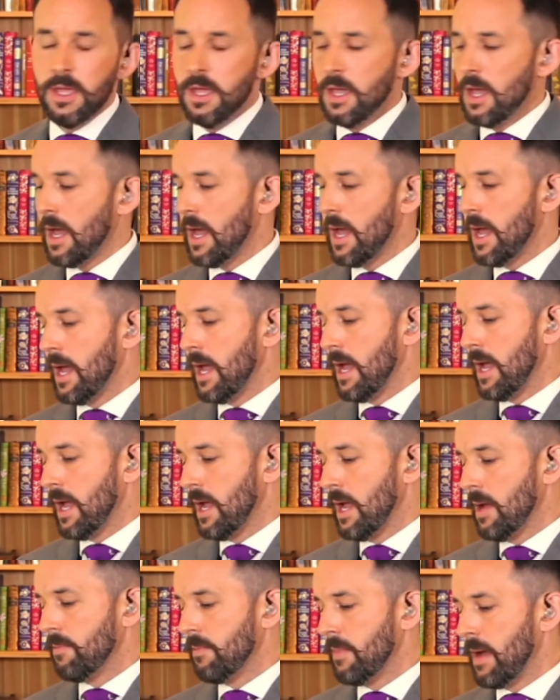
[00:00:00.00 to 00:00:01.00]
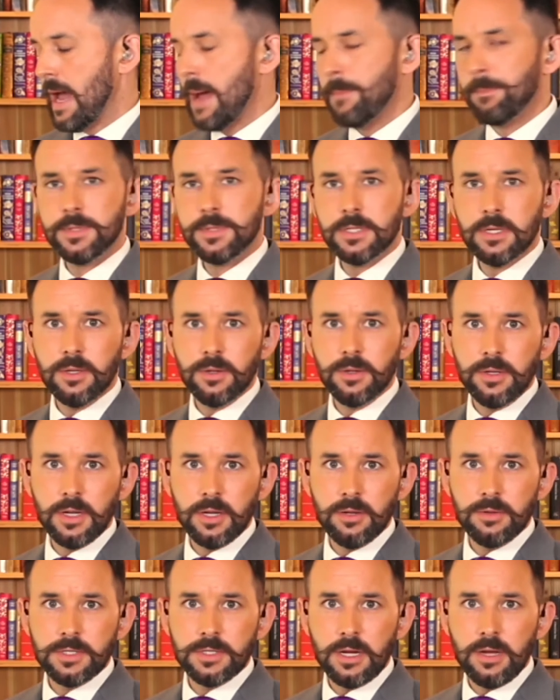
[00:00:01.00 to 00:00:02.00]
Um, absolutely no
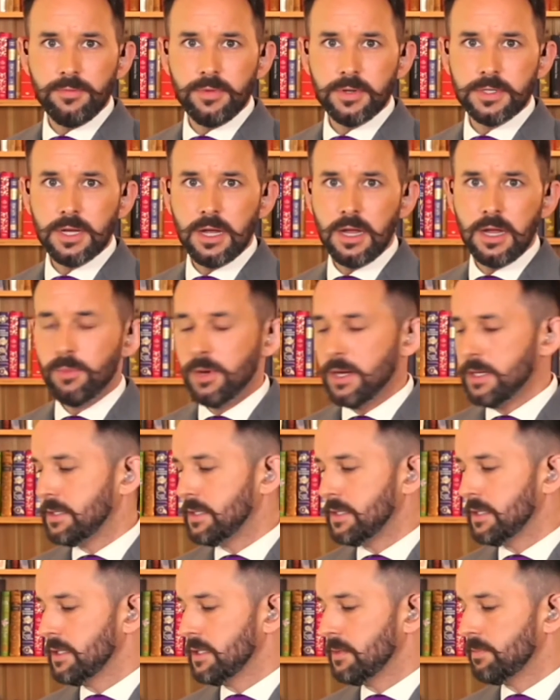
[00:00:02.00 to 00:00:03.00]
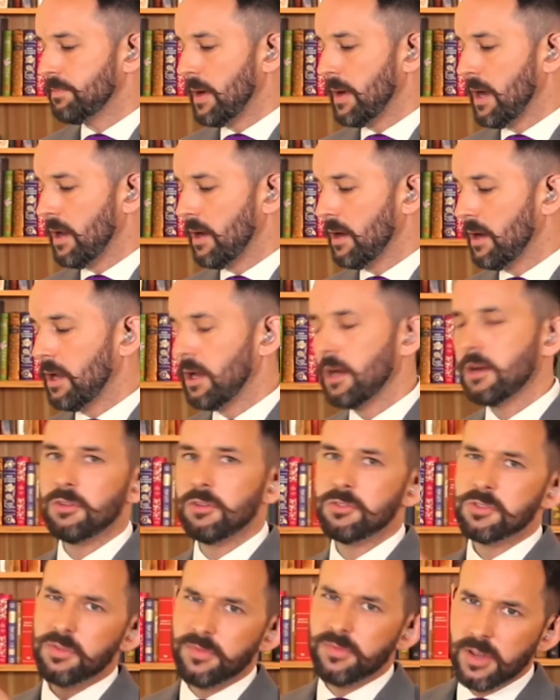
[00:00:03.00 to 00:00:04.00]
time for time wasters, but uh,
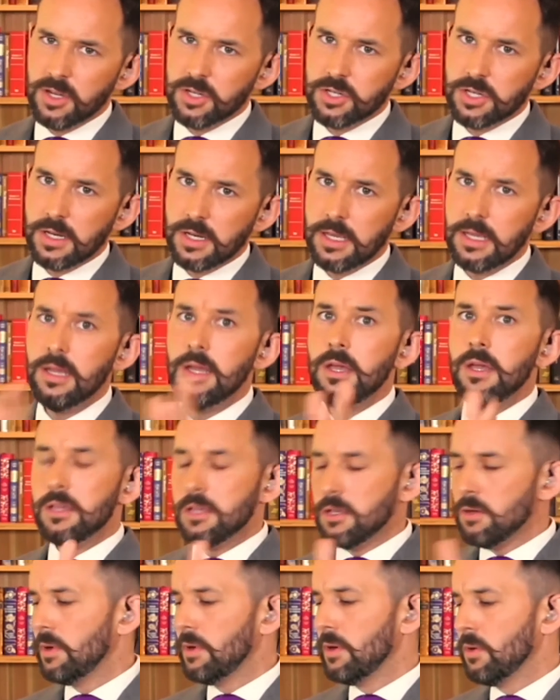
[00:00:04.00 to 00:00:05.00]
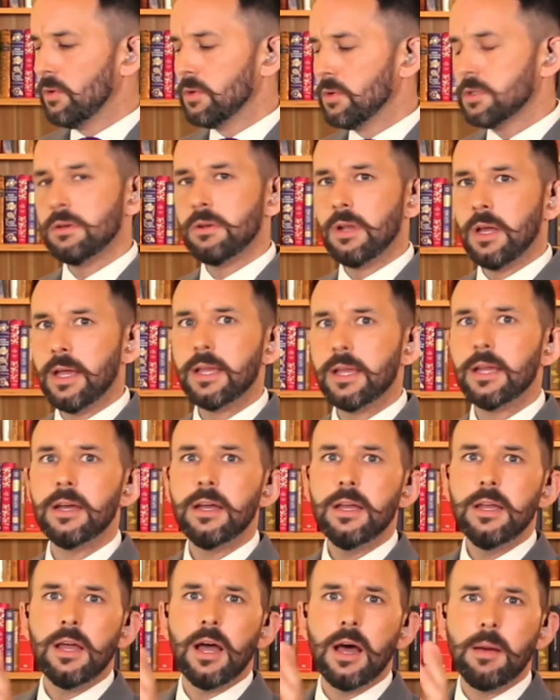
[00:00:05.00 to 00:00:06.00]
controversially, you will also like a,
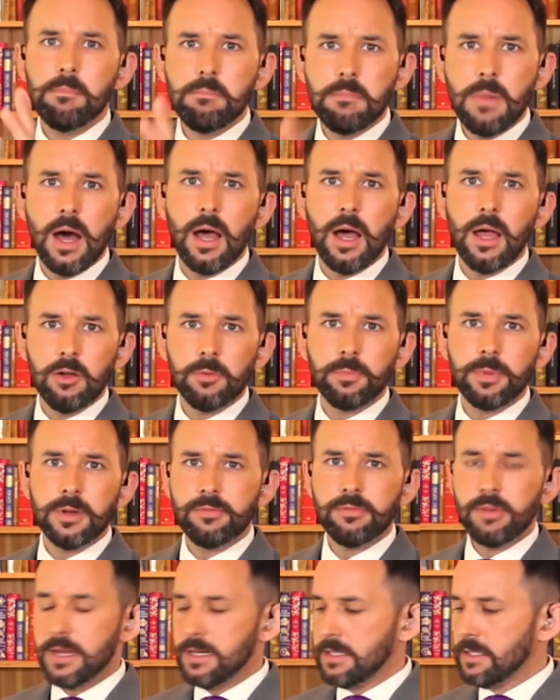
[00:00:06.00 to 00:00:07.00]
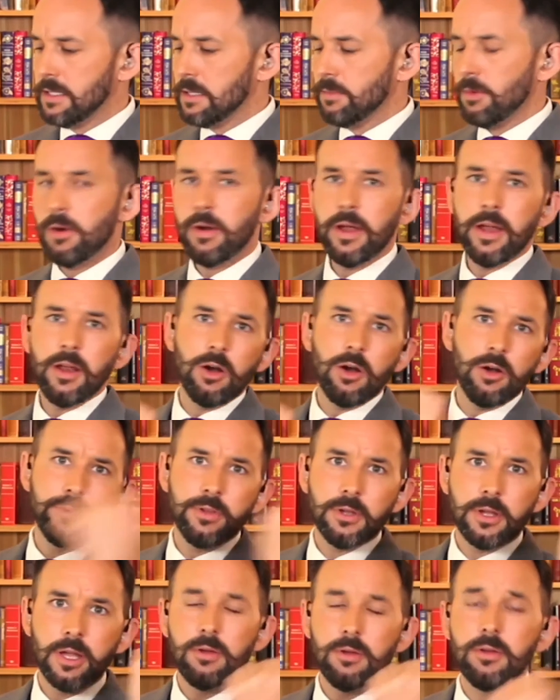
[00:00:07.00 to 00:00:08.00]
a mild bit of racism, all right? Off you
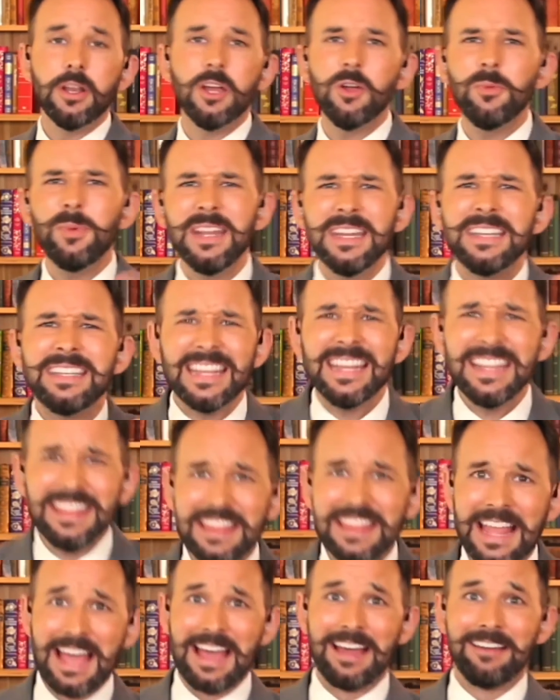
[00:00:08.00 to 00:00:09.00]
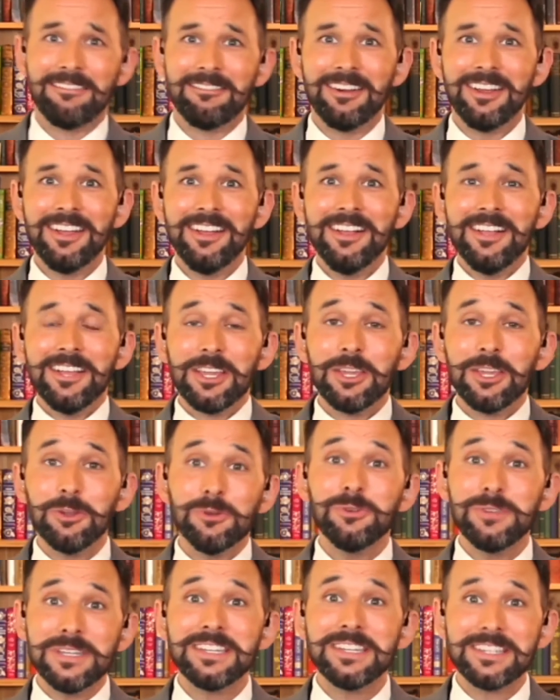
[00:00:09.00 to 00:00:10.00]
go. Nobody did that, right? You
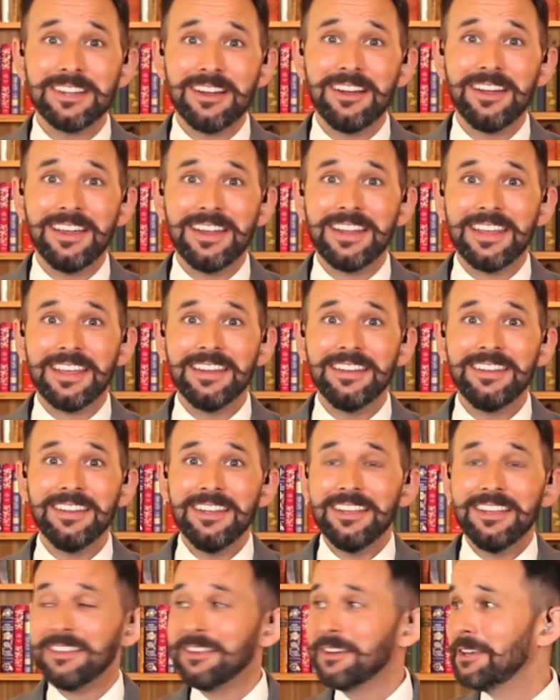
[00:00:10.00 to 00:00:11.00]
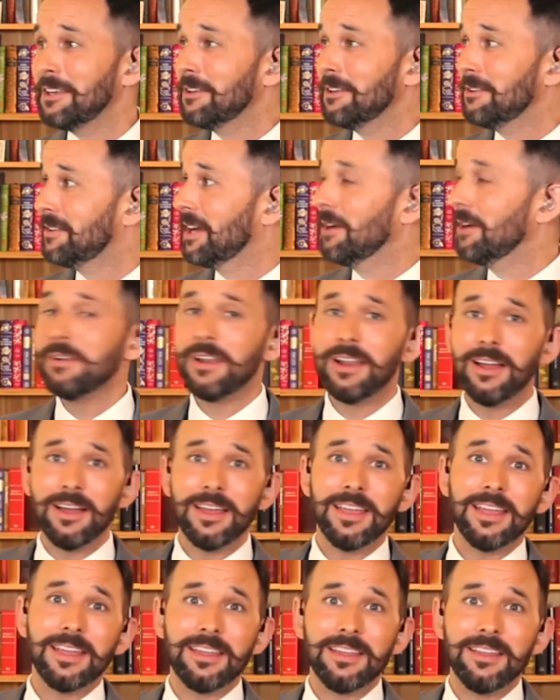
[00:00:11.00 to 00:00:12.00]
decided that you don't
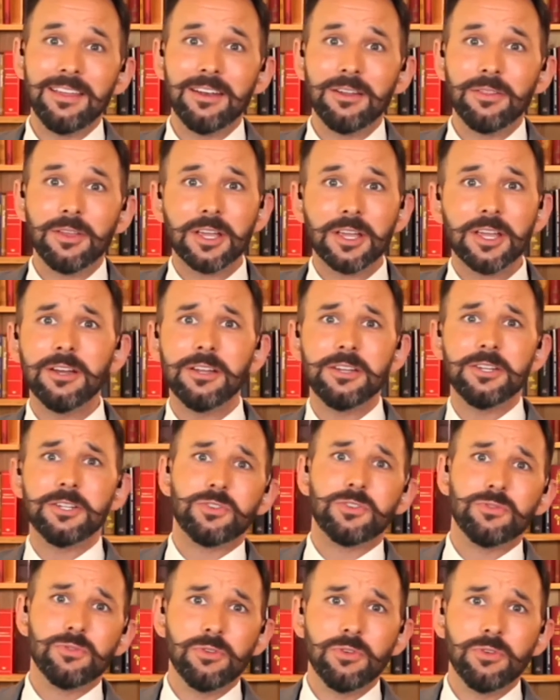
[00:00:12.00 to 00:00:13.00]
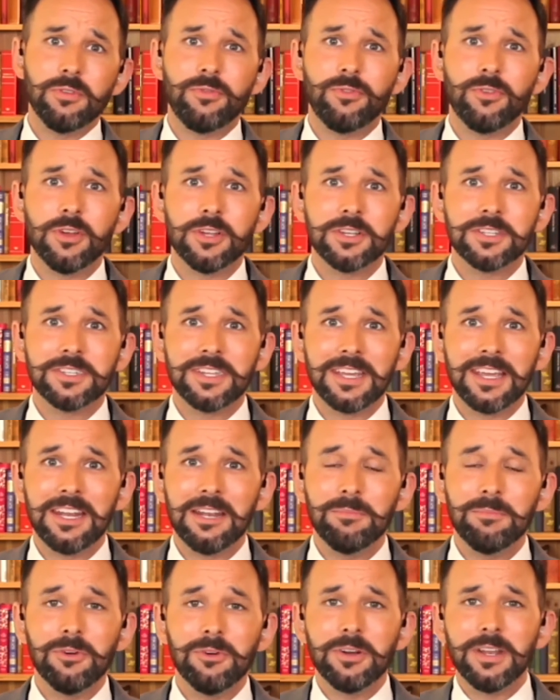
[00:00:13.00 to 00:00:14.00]
like, you know, the curtains drawn first thing in the
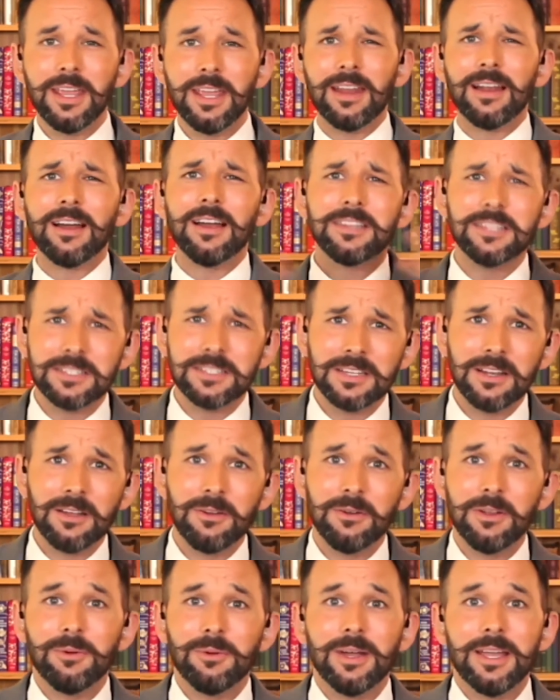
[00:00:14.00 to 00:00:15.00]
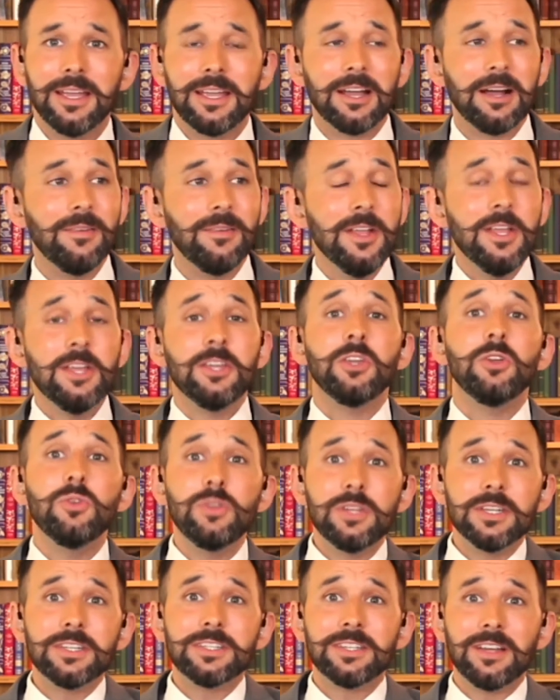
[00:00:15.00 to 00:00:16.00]
morning, you like to slowly wake up. You
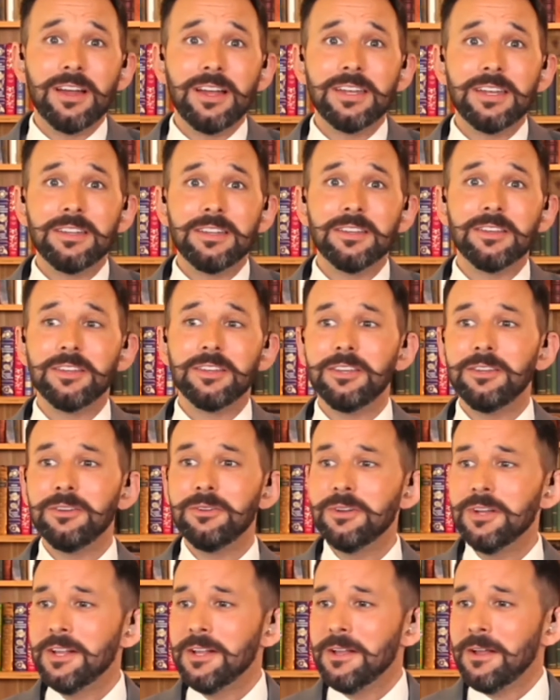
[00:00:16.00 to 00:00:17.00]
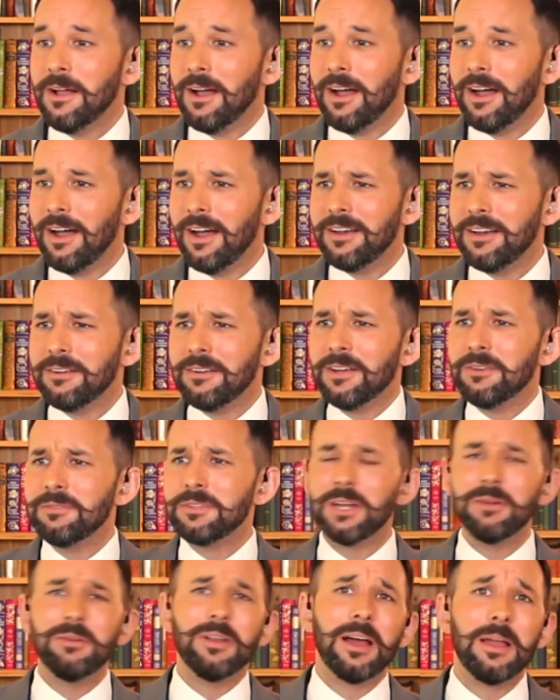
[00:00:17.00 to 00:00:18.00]
decided that you, uh, I don't know,
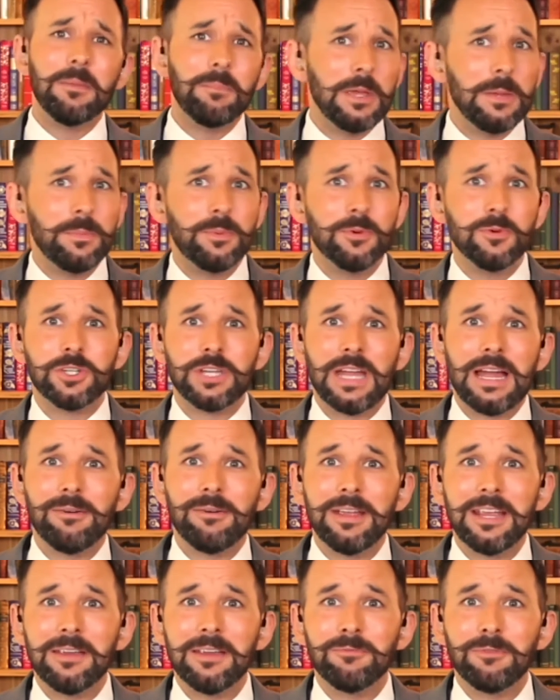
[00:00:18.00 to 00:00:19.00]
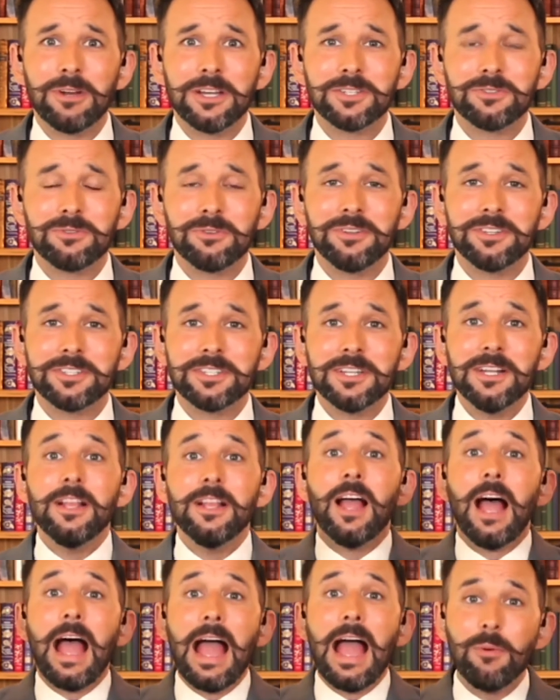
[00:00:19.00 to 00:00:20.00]
don't like people shouting in restaurants.
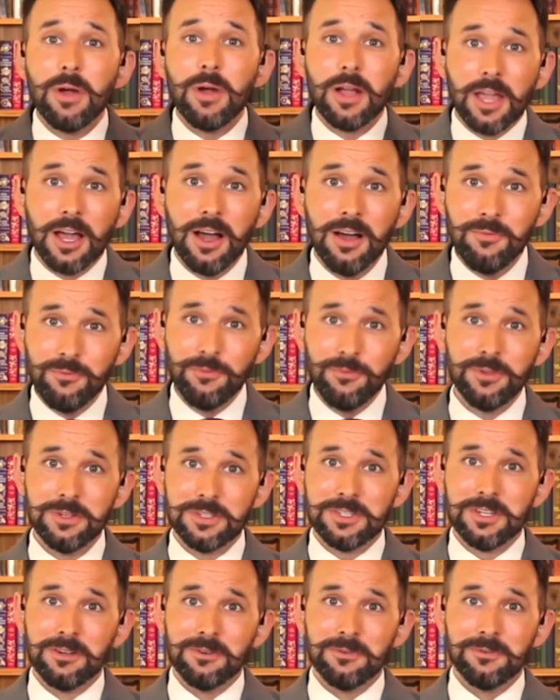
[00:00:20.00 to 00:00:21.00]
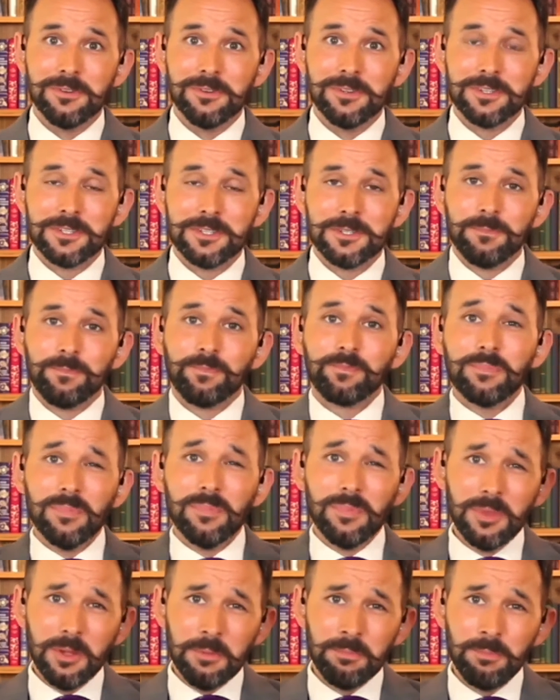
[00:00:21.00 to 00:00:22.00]
Our comfort zones,
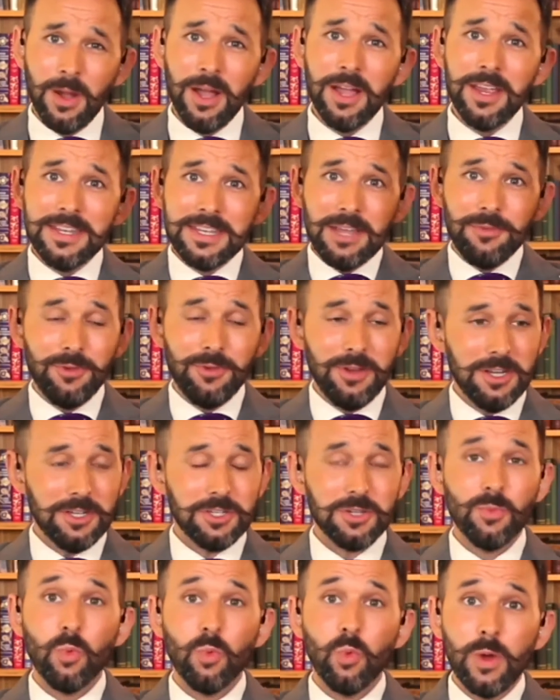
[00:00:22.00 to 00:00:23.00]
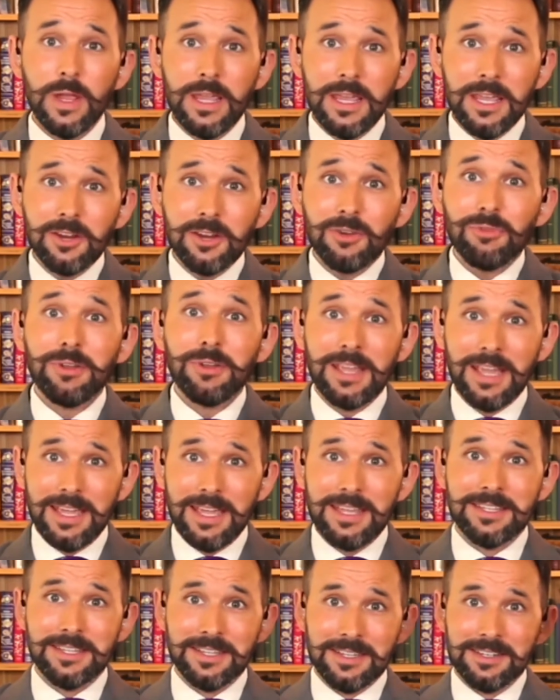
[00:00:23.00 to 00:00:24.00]
by definition, we
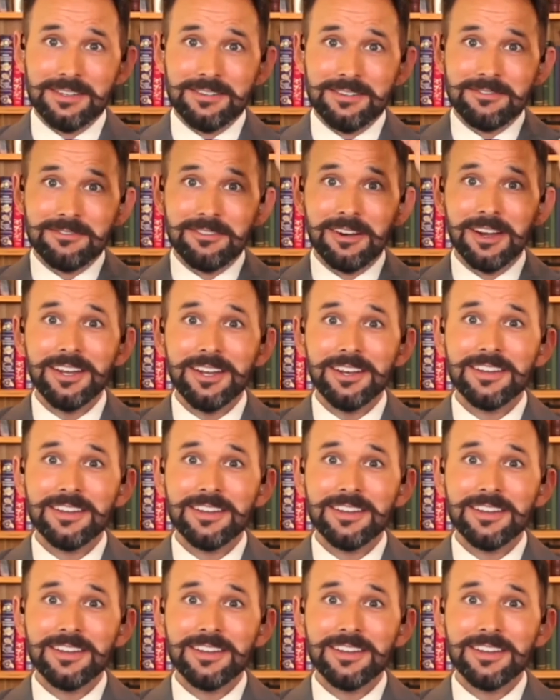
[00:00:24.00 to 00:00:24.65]
created, right?